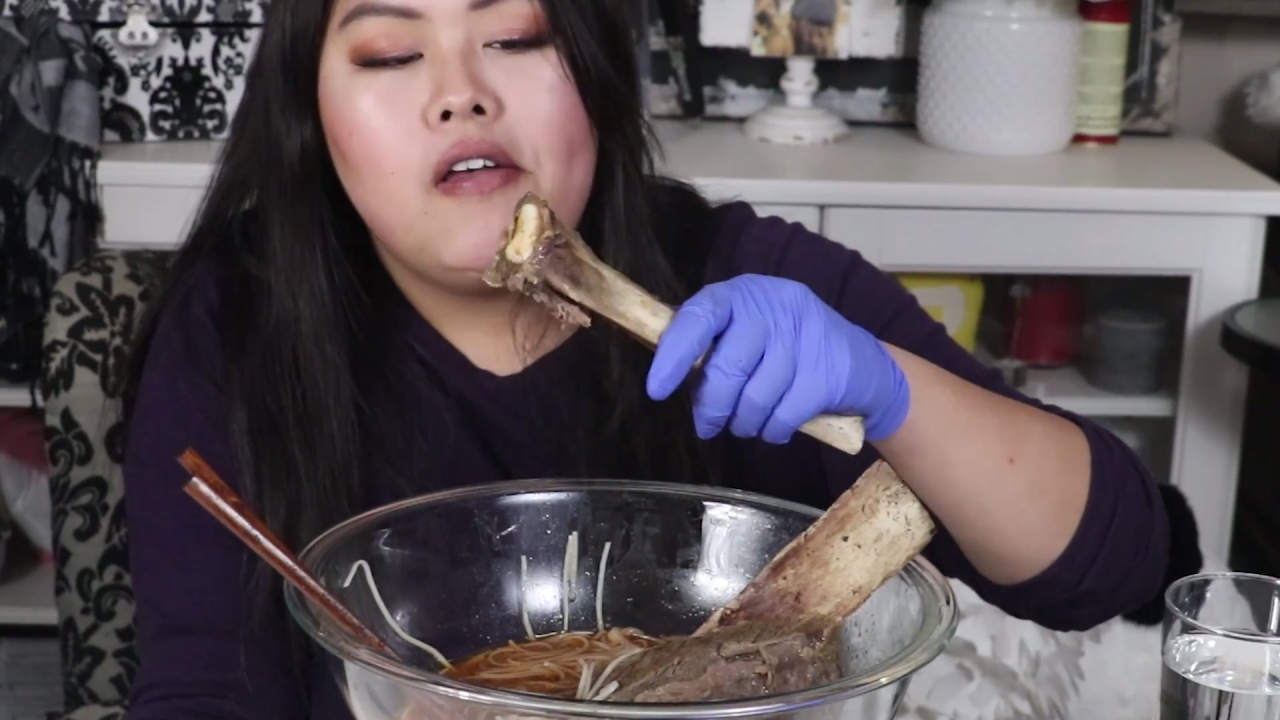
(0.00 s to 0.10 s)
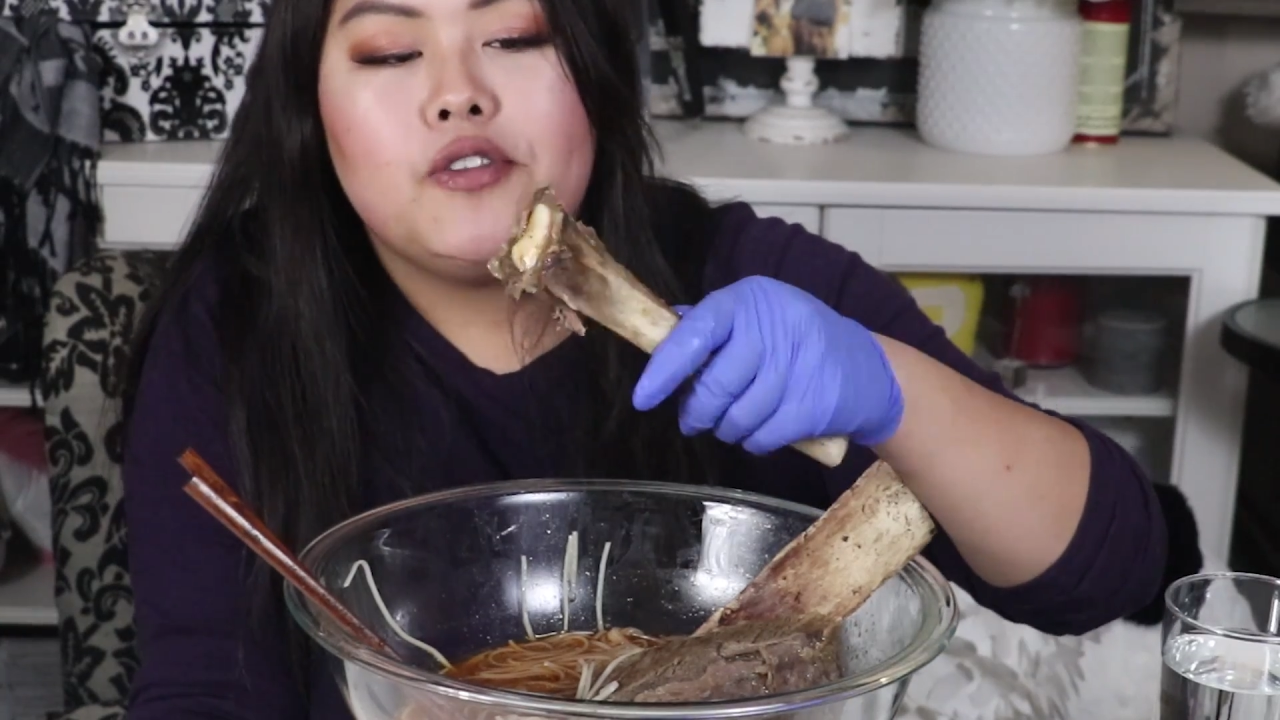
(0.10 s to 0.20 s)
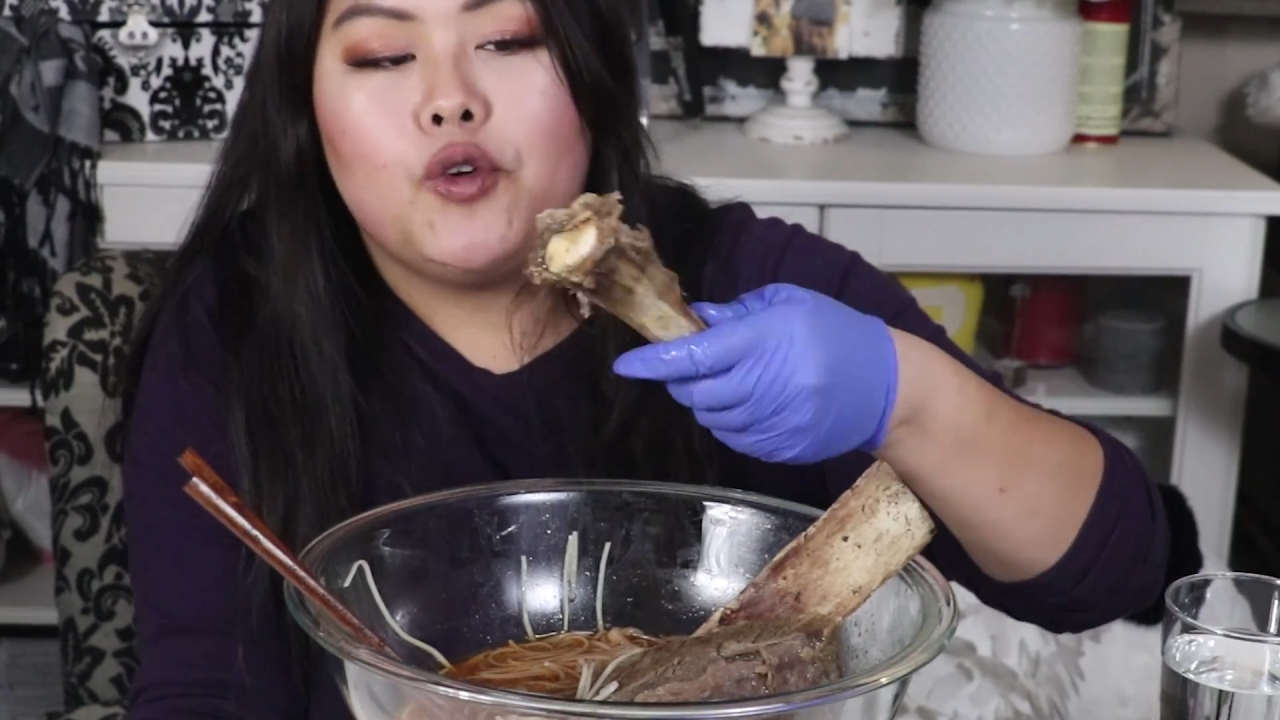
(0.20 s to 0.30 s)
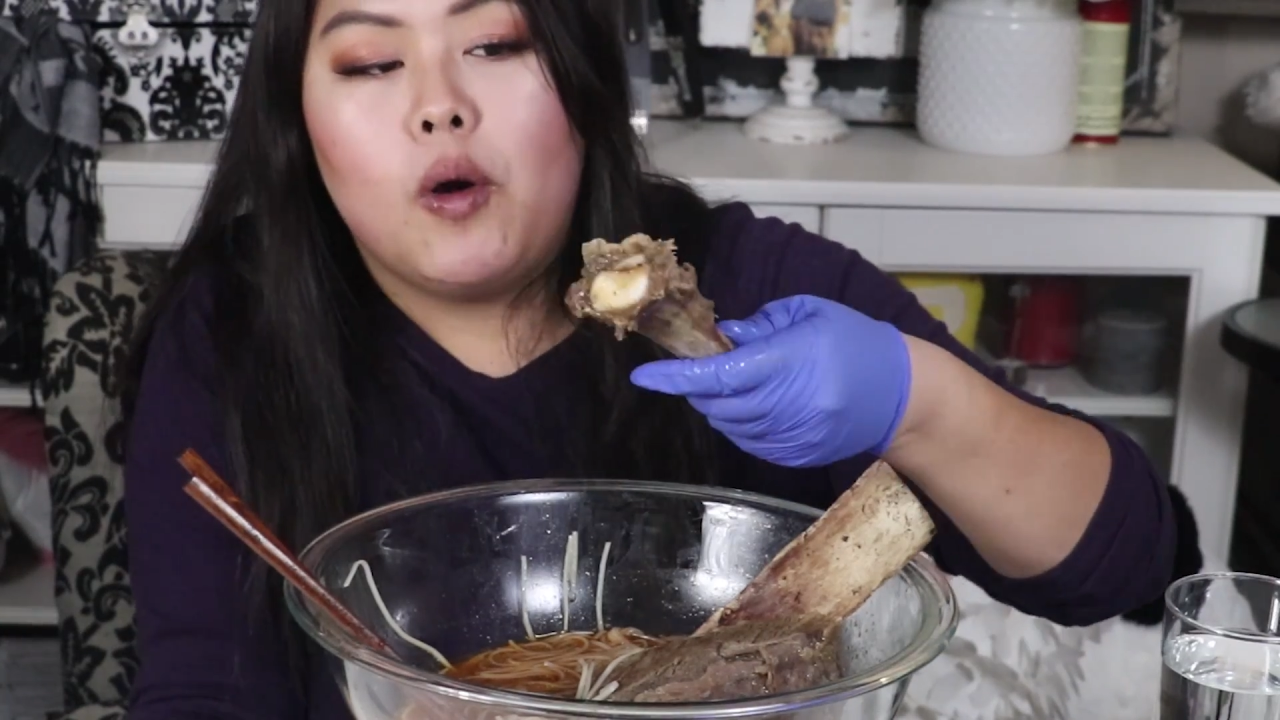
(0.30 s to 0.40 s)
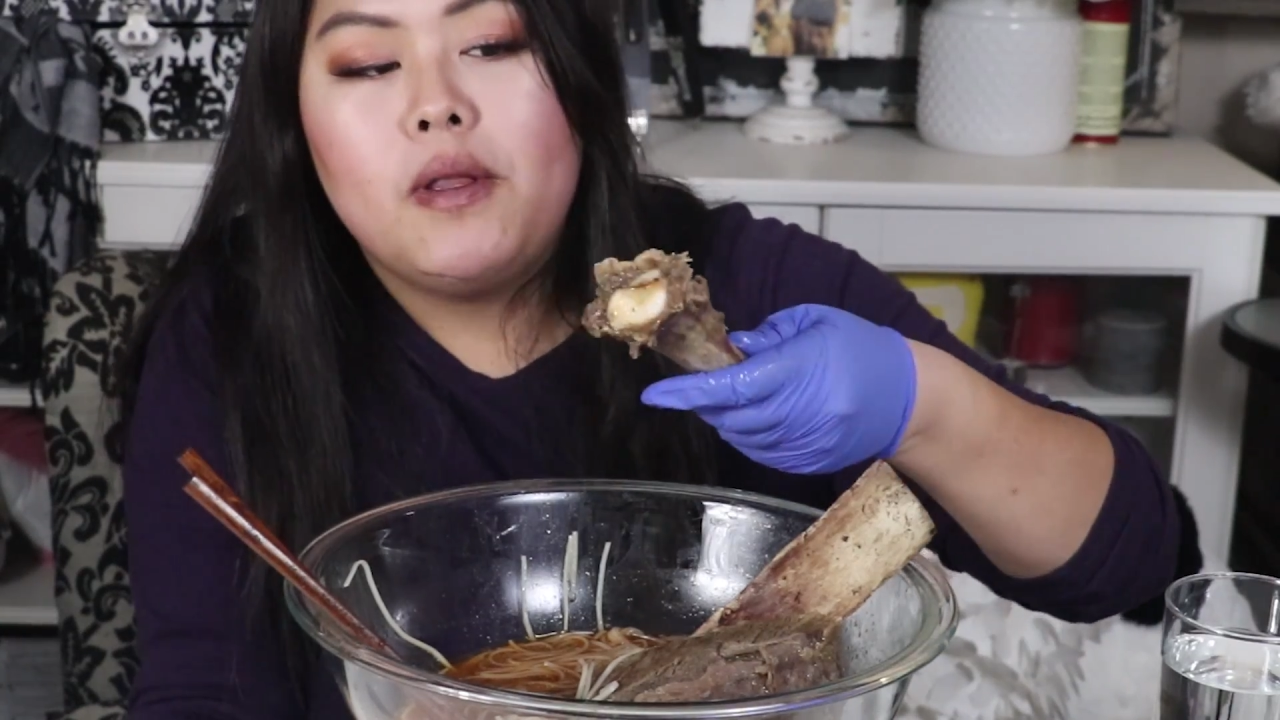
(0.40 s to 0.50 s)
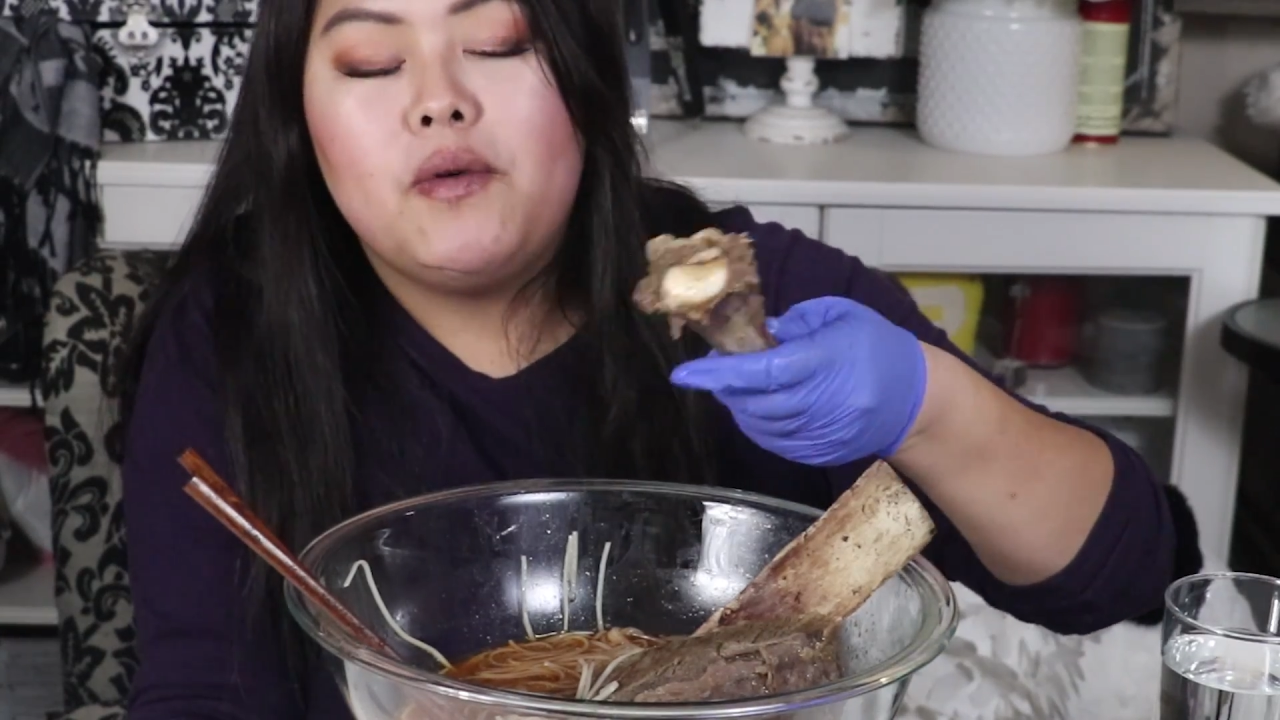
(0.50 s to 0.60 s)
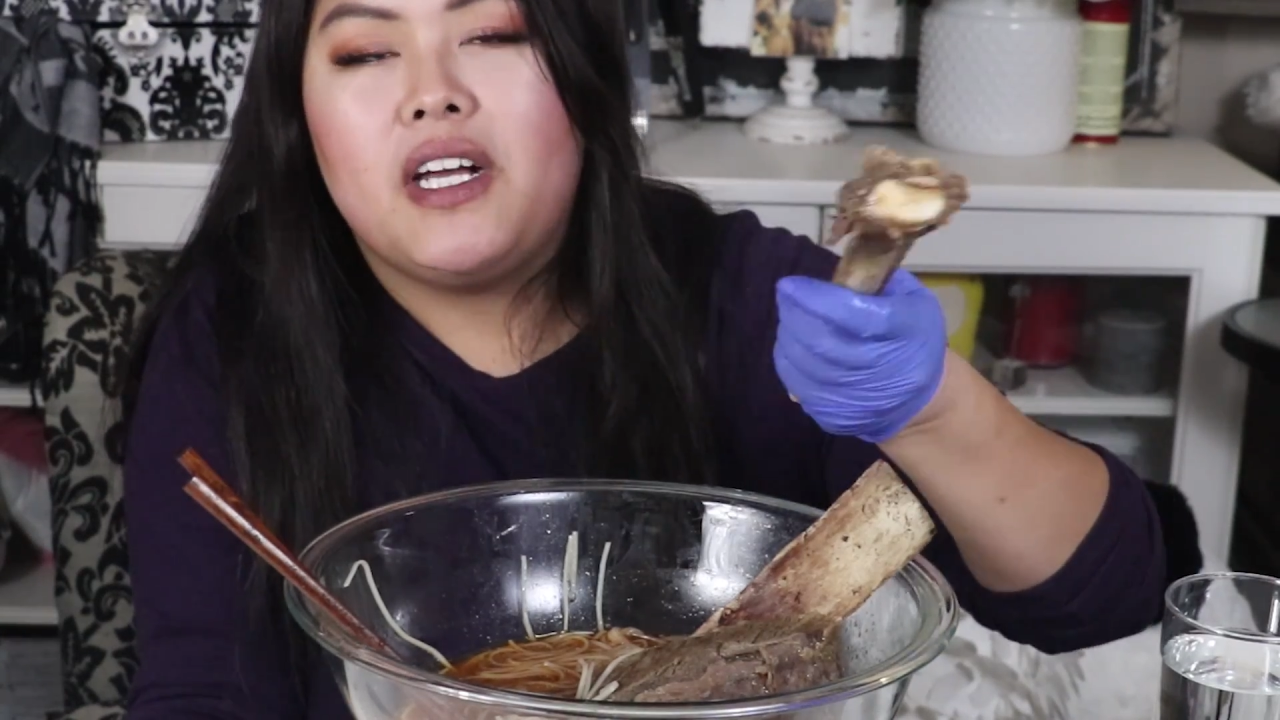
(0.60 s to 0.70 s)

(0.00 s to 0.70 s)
So normally we